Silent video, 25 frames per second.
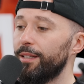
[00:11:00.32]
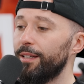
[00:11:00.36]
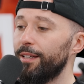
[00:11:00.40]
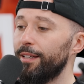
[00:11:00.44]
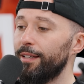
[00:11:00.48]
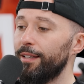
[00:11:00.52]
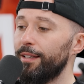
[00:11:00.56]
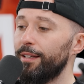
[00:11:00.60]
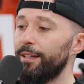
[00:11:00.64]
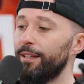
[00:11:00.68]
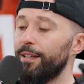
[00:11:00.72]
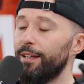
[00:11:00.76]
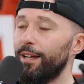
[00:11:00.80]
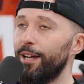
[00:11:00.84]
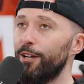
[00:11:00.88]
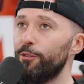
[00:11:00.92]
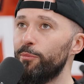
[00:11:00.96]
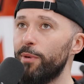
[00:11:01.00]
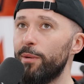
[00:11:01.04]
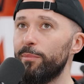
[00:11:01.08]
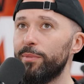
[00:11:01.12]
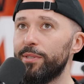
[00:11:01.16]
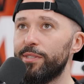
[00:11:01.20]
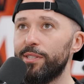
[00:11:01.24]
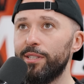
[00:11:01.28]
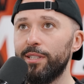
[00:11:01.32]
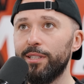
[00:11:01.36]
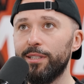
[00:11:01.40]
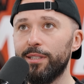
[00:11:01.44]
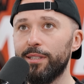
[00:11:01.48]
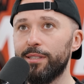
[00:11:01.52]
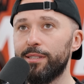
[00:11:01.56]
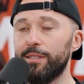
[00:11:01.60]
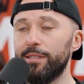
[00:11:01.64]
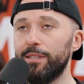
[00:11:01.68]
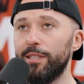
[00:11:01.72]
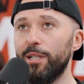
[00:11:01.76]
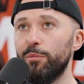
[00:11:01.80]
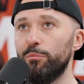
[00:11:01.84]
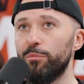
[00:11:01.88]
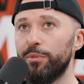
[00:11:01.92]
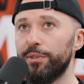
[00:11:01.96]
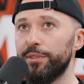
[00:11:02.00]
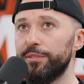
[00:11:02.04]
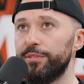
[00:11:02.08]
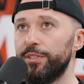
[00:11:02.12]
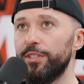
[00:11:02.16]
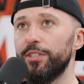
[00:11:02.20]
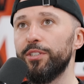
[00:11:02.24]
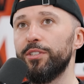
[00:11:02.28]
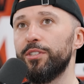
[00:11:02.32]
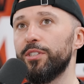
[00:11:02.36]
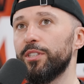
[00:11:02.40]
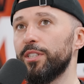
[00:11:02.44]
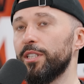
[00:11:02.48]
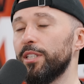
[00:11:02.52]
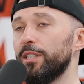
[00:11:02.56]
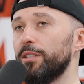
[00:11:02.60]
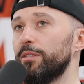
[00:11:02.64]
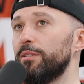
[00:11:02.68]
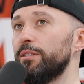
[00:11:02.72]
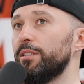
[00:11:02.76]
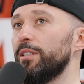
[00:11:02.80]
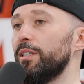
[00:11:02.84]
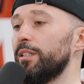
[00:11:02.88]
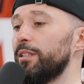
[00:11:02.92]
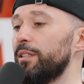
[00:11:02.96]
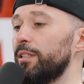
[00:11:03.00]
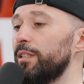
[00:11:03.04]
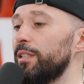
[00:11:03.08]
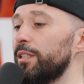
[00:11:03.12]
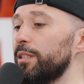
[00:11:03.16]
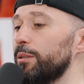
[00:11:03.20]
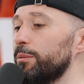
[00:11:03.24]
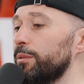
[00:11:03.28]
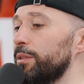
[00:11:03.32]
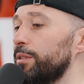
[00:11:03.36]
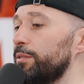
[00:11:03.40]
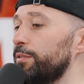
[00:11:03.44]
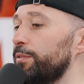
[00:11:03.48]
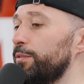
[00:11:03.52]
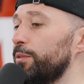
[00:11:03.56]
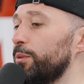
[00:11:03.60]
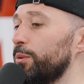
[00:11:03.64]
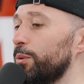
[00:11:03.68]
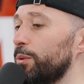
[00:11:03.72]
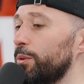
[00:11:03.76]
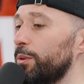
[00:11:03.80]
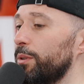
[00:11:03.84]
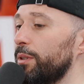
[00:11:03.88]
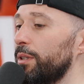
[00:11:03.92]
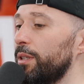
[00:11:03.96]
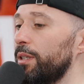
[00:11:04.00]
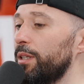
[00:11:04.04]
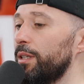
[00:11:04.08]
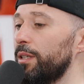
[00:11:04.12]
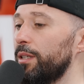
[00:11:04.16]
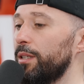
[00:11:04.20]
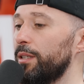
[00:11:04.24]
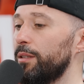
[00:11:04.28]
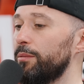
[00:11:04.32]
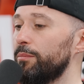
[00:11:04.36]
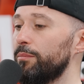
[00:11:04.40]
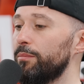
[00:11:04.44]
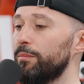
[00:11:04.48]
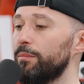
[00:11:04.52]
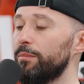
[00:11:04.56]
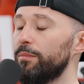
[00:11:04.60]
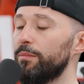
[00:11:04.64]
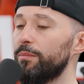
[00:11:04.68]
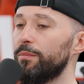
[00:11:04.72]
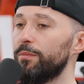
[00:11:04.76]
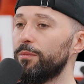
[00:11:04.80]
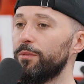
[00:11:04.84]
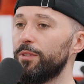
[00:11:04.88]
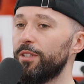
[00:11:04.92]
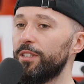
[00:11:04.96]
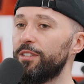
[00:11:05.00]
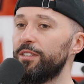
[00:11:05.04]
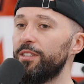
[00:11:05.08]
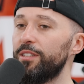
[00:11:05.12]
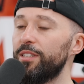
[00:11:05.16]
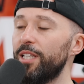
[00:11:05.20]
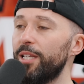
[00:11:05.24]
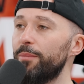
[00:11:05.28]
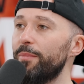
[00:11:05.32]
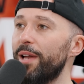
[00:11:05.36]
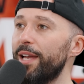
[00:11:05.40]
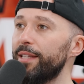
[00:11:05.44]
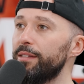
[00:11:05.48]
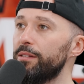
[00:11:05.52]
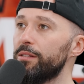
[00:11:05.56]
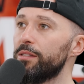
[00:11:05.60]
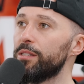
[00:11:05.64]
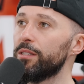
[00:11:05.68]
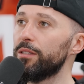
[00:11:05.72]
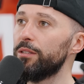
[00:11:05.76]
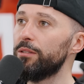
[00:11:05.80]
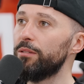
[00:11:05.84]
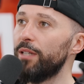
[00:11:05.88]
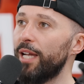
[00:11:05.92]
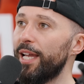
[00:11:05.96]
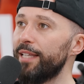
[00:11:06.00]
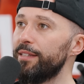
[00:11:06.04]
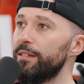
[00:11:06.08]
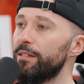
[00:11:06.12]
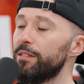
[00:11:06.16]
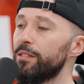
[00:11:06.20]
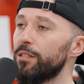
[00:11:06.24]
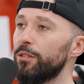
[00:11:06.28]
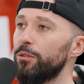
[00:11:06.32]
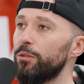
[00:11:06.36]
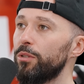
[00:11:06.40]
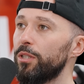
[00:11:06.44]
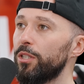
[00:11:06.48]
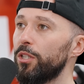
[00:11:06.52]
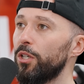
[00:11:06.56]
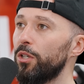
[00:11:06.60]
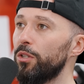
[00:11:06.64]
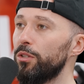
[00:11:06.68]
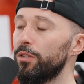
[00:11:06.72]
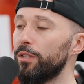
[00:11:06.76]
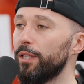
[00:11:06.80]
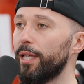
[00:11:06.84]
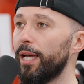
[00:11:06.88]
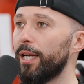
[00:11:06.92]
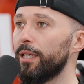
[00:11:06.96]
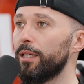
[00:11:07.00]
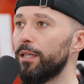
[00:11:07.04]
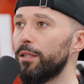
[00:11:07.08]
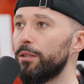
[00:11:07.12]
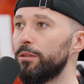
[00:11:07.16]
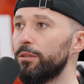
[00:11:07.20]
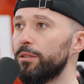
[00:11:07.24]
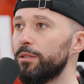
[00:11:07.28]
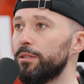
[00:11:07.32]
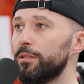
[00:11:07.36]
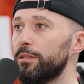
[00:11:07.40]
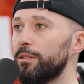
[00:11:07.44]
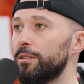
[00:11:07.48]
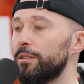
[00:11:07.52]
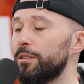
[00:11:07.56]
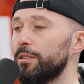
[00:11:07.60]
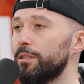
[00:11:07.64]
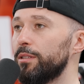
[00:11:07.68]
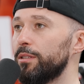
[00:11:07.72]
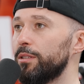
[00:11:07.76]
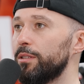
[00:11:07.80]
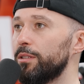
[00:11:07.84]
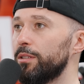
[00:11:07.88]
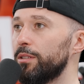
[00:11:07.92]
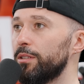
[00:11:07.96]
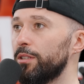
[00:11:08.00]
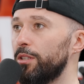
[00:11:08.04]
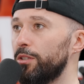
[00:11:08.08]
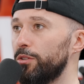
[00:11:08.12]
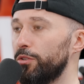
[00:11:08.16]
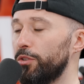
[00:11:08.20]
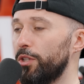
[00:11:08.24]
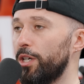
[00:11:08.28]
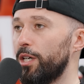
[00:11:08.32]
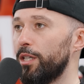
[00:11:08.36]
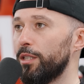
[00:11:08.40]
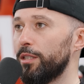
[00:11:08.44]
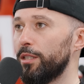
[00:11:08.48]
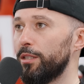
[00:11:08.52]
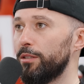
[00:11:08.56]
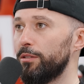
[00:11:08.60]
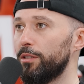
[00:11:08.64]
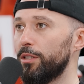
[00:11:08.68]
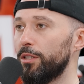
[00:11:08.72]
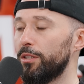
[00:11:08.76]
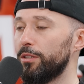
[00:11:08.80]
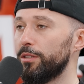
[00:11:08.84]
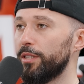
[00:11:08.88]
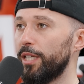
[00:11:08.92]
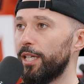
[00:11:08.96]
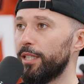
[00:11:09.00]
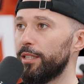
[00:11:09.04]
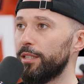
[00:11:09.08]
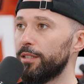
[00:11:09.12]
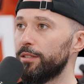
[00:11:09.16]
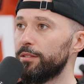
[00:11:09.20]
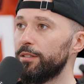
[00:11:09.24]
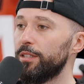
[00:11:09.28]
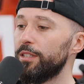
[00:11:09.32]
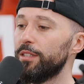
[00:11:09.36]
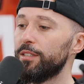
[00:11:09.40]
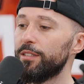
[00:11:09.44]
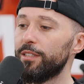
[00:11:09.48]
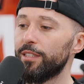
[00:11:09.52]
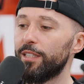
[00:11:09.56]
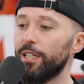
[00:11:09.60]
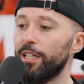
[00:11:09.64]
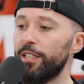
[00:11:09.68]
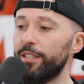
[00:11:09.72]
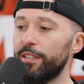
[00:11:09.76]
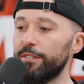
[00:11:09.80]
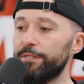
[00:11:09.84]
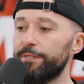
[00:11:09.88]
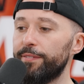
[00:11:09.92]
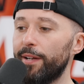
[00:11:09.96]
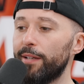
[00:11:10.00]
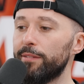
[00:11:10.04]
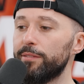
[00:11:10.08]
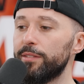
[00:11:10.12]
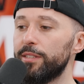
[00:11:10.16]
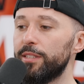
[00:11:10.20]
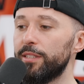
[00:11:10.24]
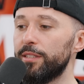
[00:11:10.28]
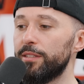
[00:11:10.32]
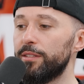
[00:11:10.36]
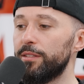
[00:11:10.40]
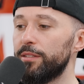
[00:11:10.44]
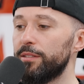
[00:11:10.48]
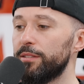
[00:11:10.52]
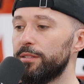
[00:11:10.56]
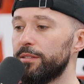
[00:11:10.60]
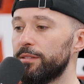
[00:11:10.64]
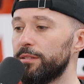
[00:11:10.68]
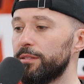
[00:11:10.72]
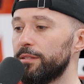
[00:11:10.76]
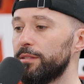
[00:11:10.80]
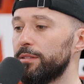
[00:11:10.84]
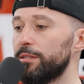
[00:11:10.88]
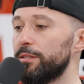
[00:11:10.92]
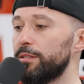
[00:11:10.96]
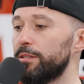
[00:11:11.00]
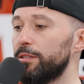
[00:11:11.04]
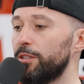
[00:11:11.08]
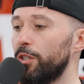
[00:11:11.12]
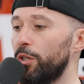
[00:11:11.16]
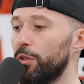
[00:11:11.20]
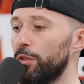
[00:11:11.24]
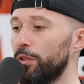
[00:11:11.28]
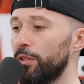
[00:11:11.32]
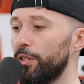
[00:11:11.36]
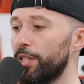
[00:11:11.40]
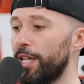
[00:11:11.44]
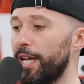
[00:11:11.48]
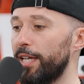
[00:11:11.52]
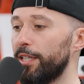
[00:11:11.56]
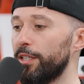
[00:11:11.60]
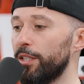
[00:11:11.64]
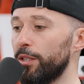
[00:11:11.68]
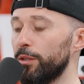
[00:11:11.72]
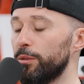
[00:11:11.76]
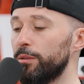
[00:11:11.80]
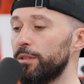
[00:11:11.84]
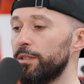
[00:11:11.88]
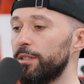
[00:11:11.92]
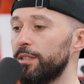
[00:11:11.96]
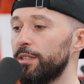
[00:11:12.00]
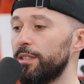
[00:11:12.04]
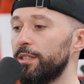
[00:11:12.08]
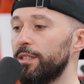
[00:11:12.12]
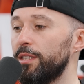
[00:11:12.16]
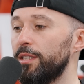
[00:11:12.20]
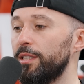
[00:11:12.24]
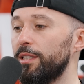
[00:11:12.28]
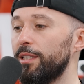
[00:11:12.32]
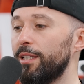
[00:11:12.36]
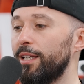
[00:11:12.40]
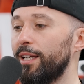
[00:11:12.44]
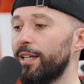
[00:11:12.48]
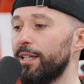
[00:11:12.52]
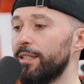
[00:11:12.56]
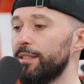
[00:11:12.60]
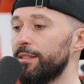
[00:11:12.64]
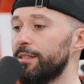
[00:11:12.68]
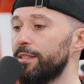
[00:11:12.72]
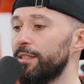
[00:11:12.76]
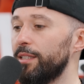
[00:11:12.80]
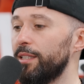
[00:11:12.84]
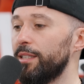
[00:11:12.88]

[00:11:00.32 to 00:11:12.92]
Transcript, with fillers: Uh, I remember seeing this a number of years ago. I think it was for um, is his name Enzo Enzo Colnago, Colnago Colnago, the guy that founded Colnago had